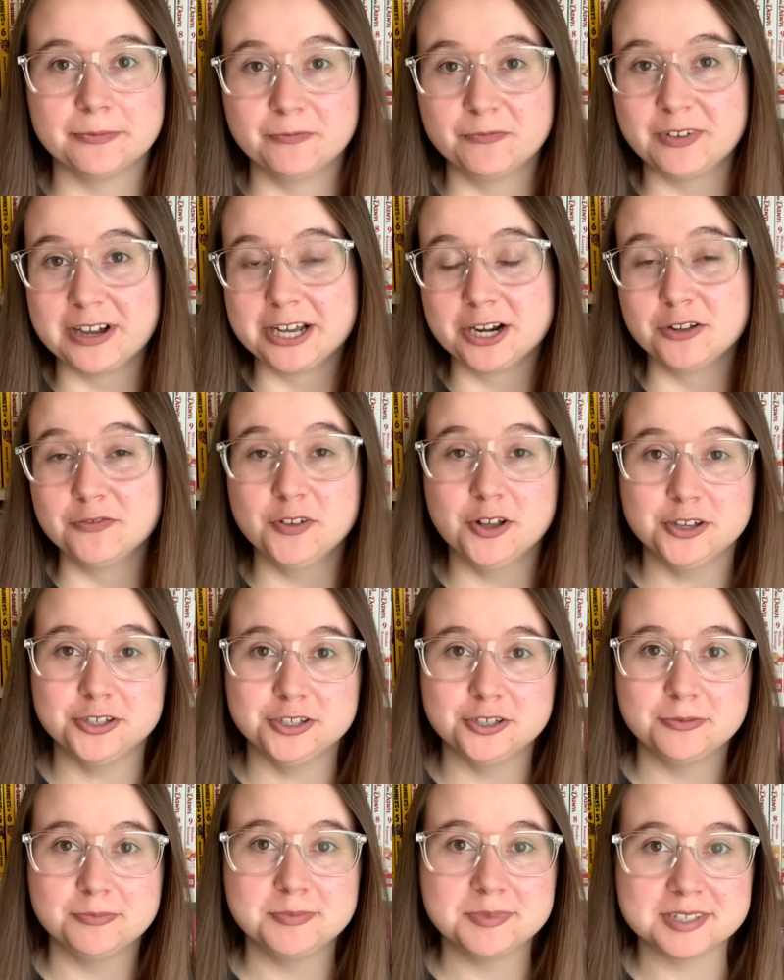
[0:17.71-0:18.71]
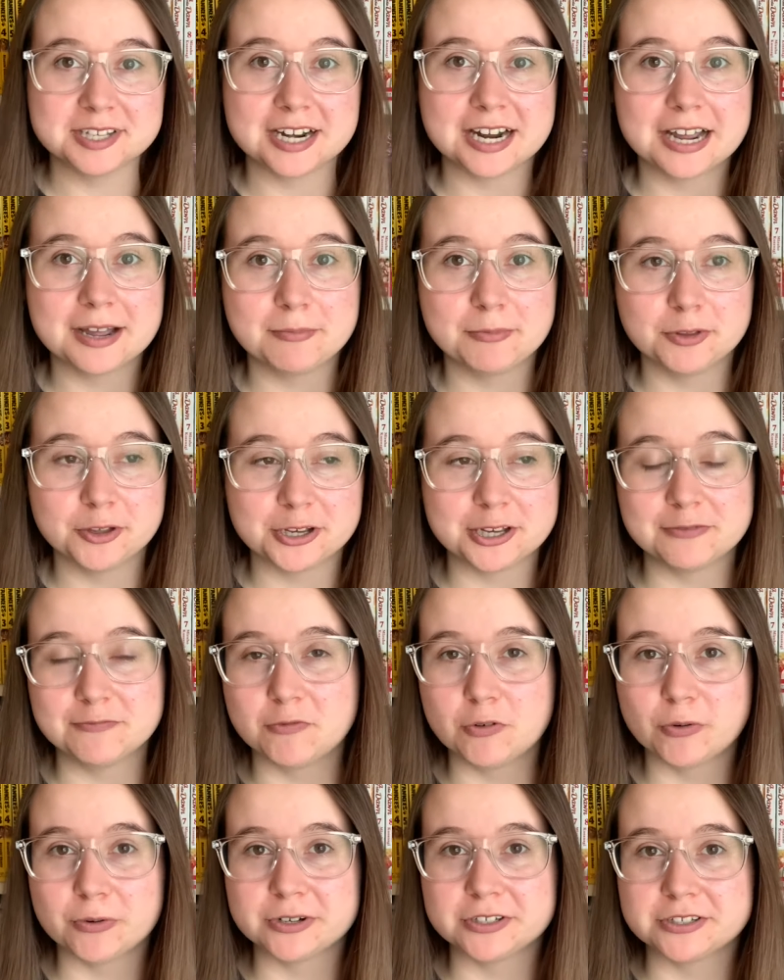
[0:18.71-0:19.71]
final volumes that I'm looking
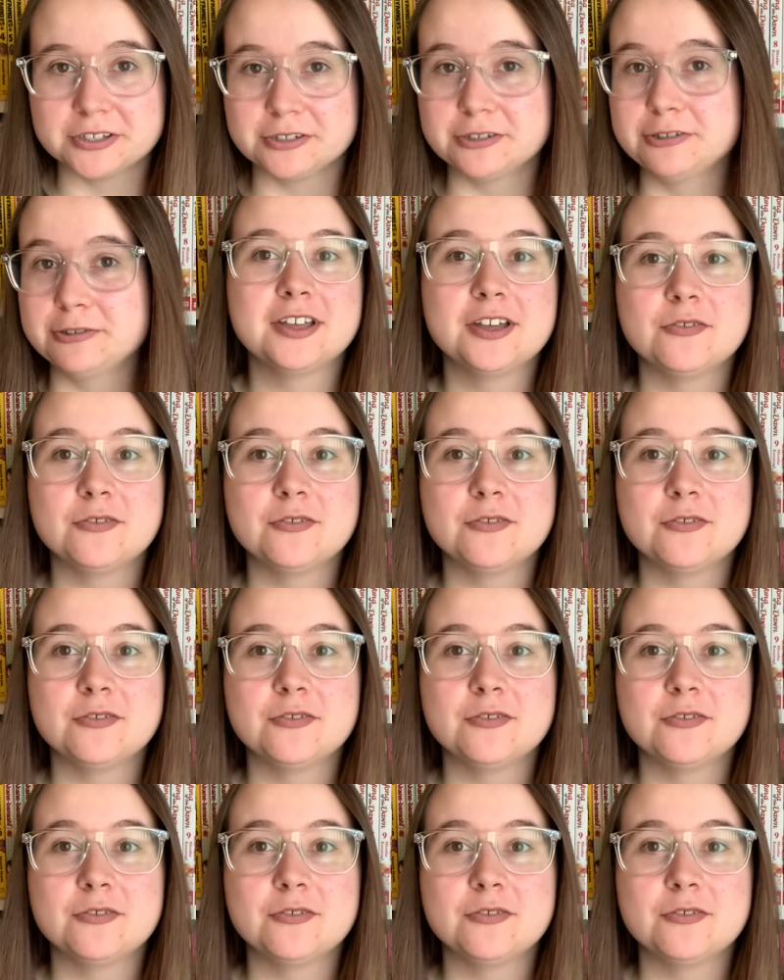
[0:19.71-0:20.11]
forward to.